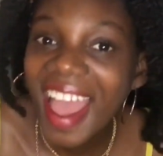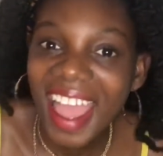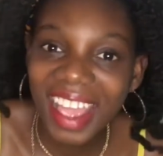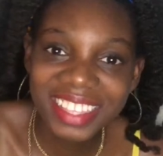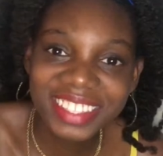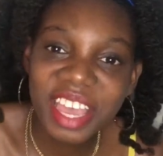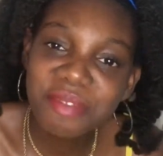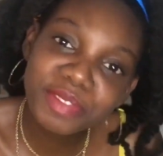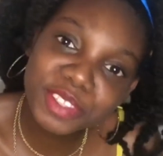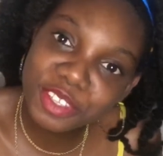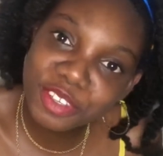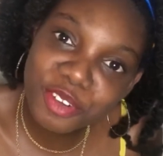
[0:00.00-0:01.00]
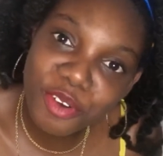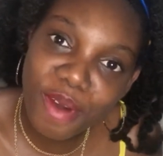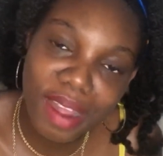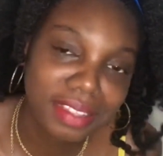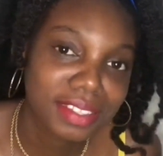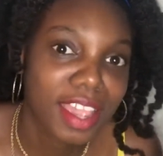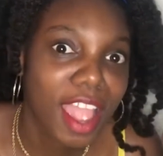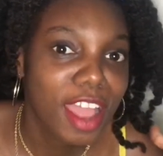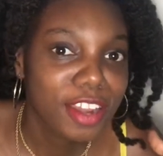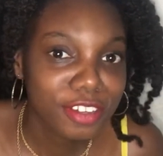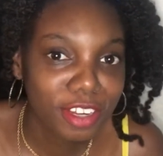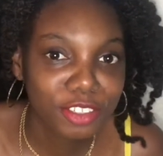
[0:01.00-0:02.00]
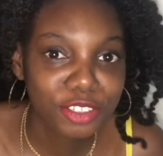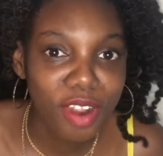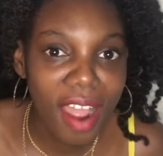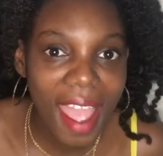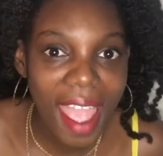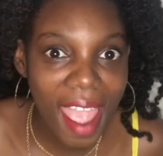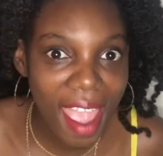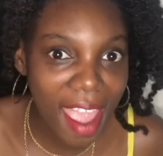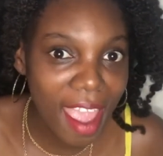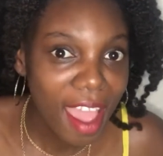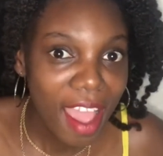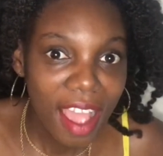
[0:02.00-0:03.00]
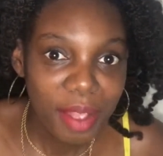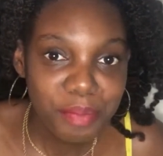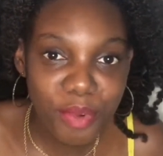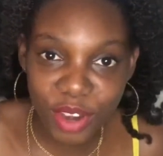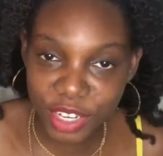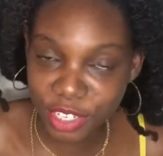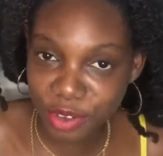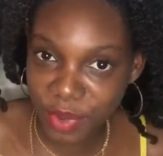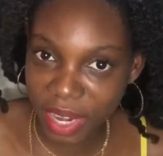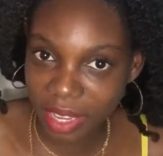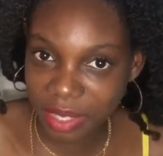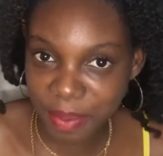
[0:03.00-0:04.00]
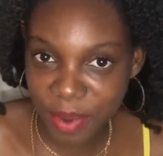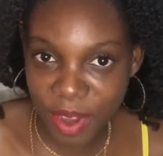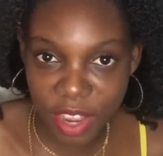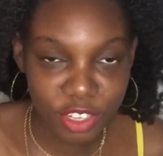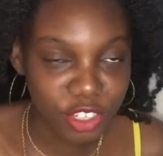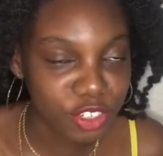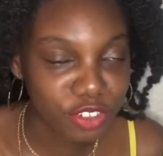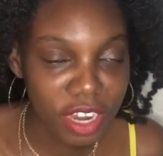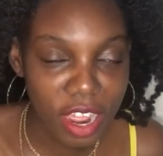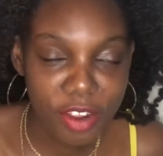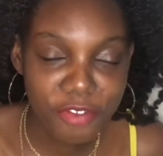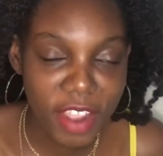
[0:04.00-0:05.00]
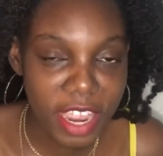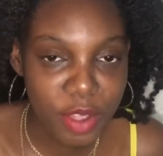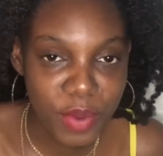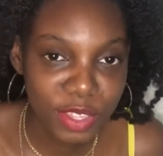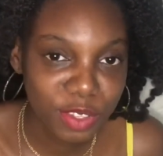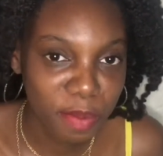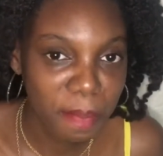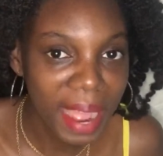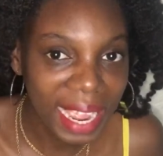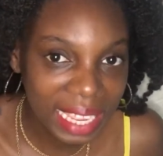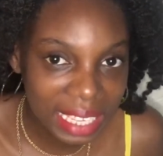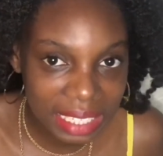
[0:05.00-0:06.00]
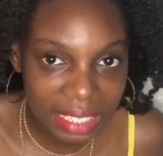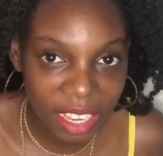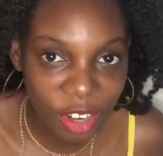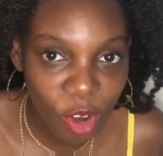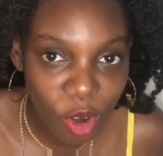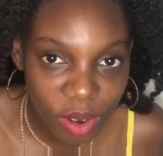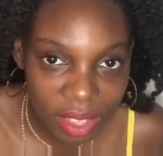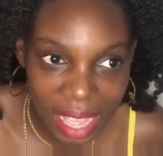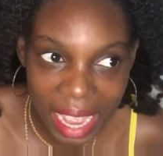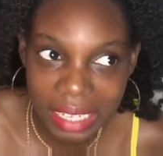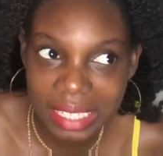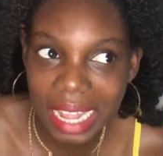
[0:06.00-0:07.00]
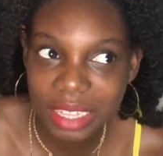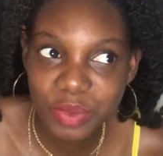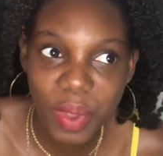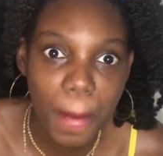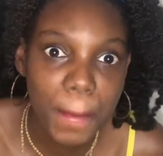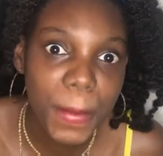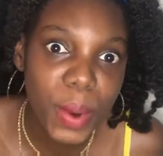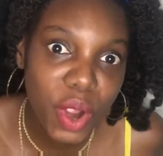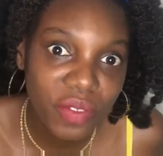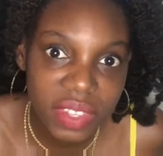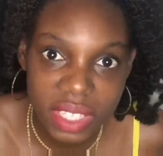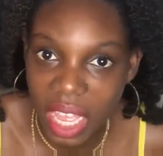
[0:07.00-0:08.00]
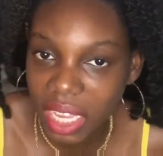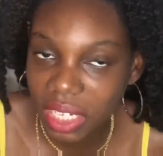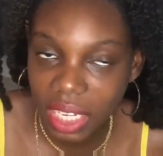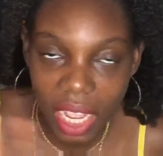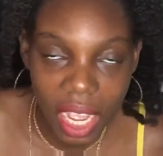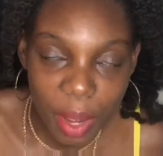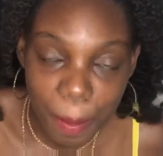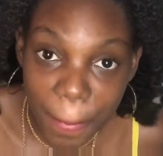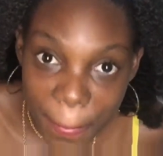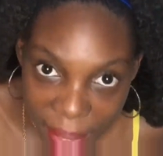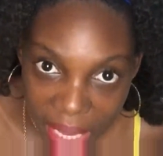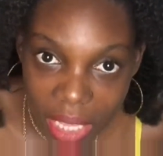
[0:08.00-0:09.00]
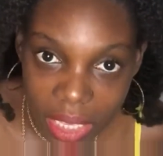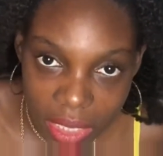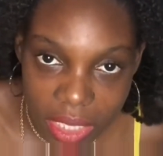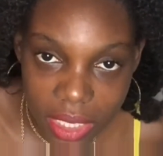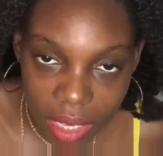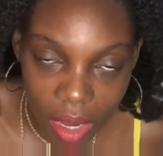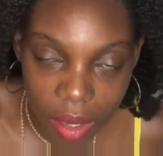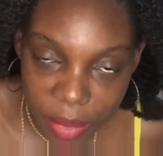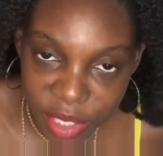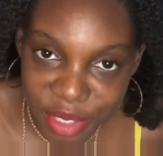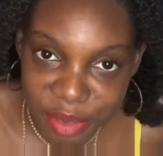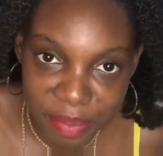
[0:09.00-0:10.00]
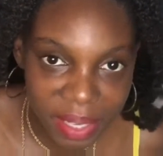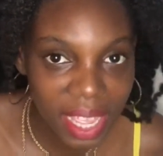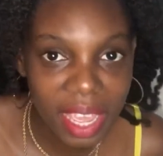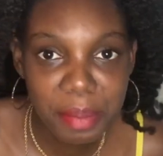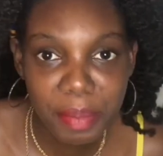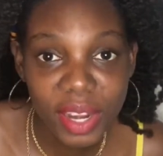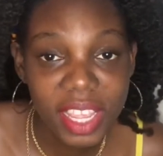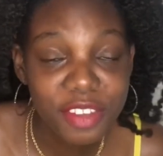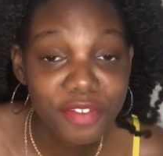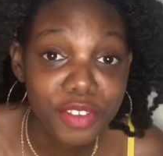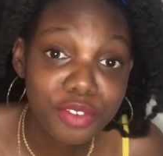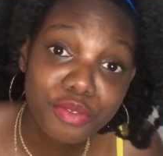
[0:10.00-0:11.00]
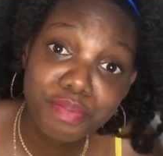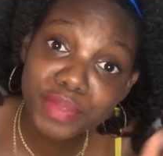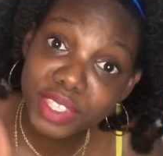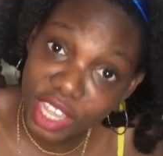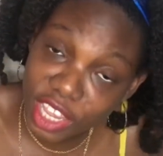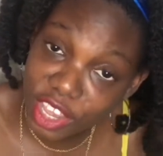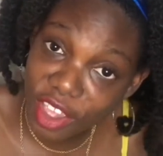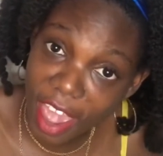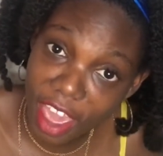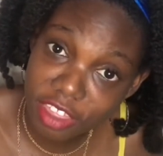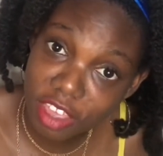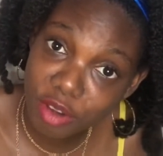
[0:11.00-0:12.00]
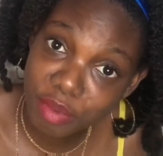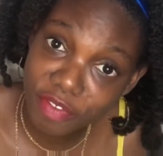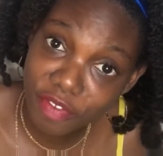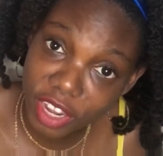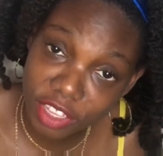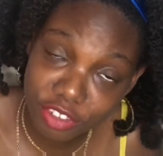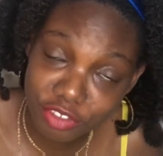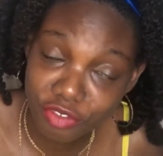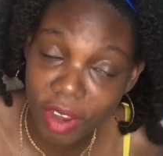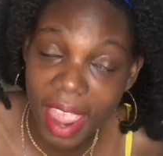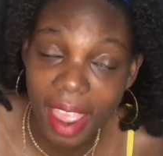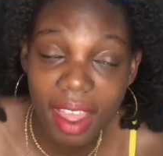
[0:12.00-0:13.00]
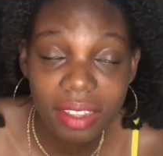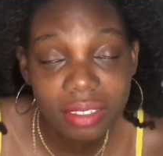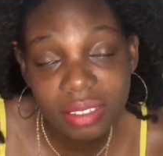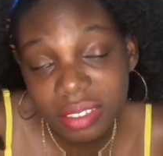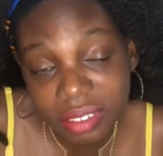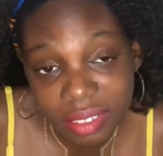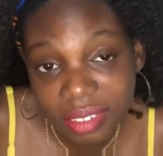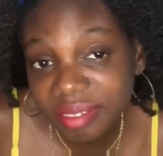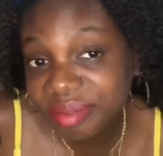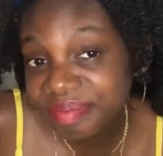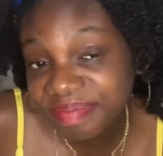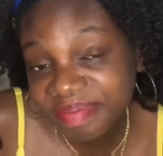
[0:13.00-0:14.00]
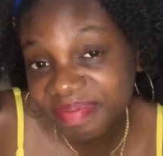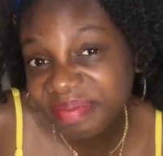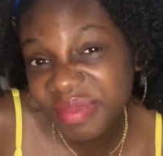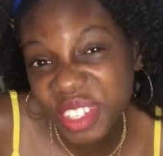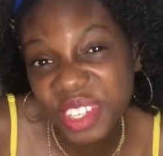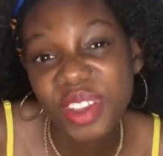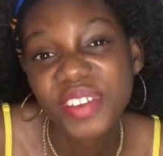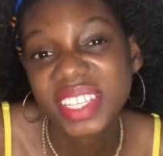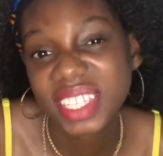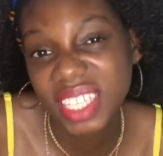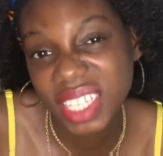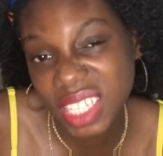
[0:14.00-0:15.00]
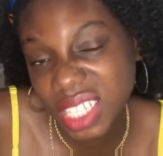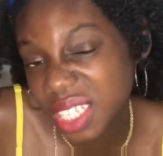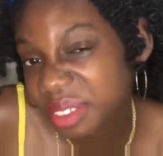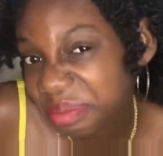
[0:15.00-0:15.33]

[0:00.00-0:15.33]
Except, you know, as a natural hair person with experience, you now find a way to pack it and all that. That's when puffs and pins come into play. But if you take your hair down before it's dry out, sorry sis,